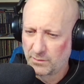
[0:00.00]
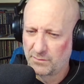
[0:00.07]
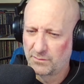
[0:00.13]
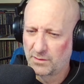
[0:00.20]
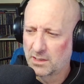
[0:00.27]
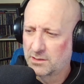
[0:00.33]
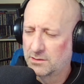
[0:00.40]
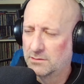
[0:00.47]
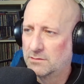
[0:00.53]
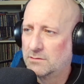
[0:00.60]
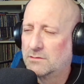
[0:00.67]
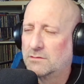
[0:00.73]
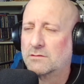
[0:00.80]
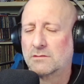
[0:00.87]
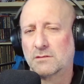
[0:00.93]

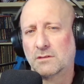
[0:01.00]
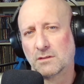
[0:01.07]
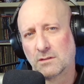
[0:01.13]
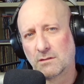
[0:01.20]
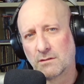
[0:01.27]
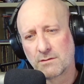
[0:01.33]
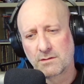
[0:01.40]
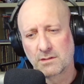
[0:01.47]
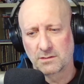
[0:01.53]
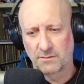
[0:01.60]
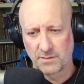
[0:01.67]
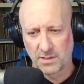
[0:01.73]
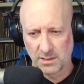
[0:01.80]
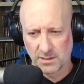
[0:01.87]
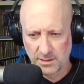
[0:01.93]
reflections, uh, things of
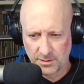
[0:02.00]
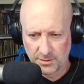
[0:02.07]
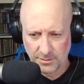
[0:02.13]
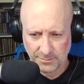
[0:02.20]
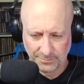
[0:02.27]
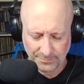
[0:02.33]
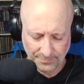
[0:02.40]
that nature.